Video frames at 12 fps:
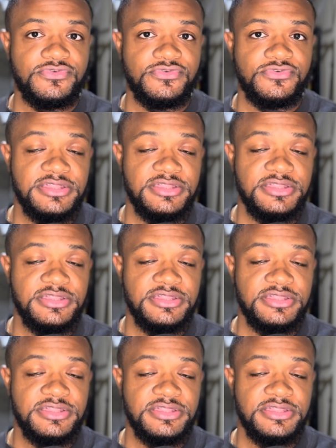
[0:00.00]
Whereas maybe
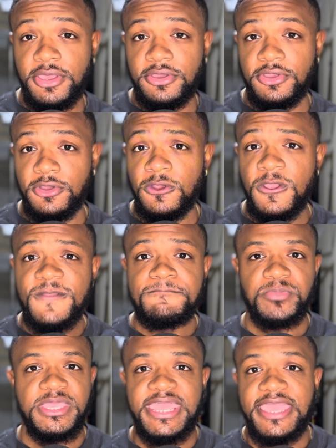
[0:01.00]
when you were younger,
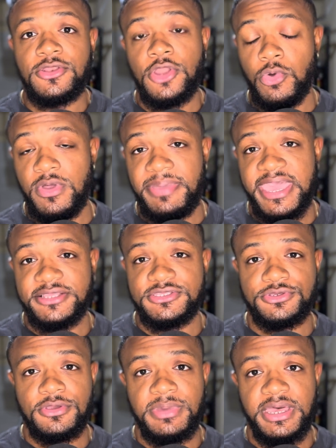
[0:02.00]
it had no impact
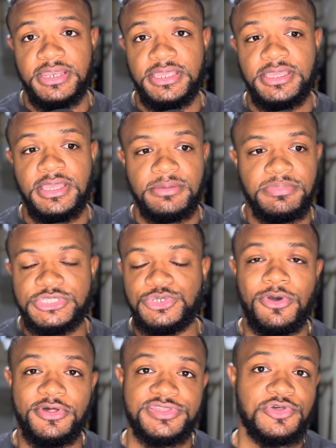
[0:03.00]
on your body, but
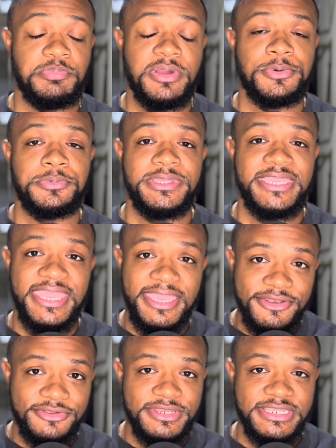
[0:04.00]
you also probably
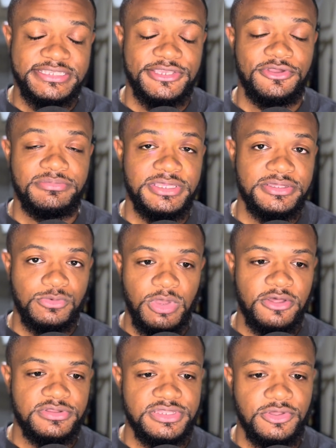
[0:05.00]
handled it terribly as
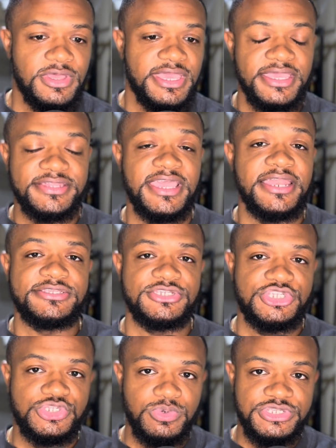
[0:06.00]
well. So it's kind of
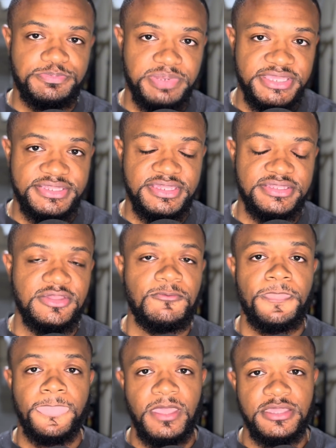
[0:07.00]
just switched places
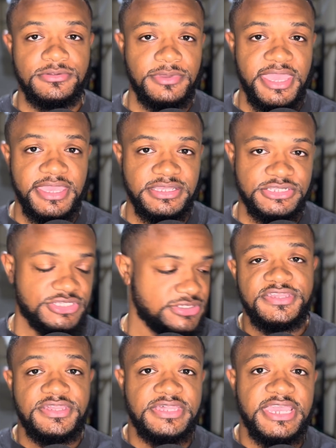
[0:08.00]
as we age.
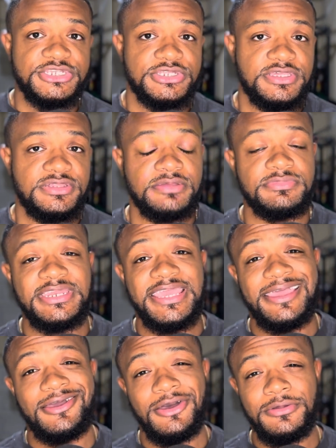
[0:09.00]
This is actually something
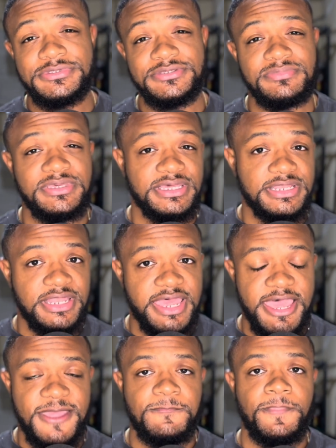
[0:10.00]
that helped me a
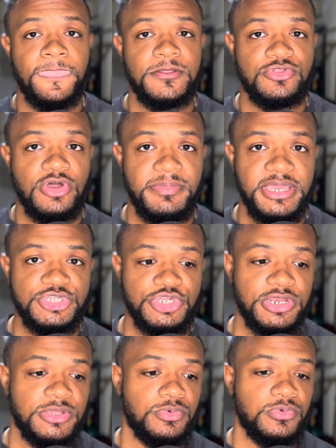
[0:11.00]
lot throughout my
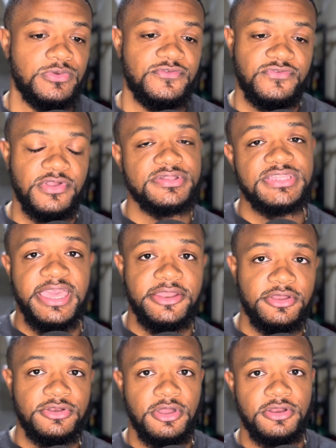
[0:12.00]
journey when we first had
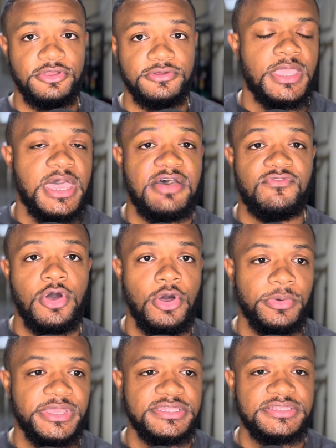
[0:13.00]
our daughter. I've
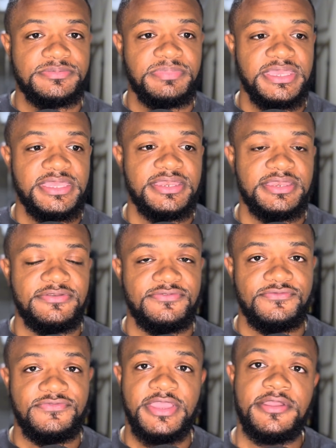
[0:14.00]
always been
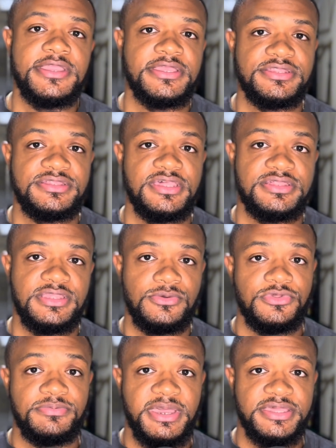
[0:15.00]
very consistent
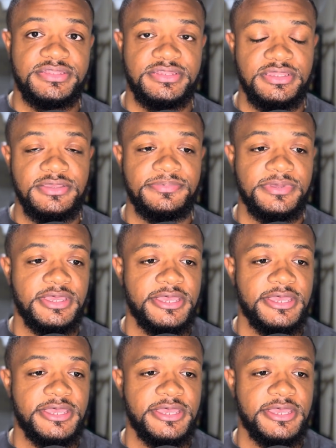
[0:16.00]
with my sleep.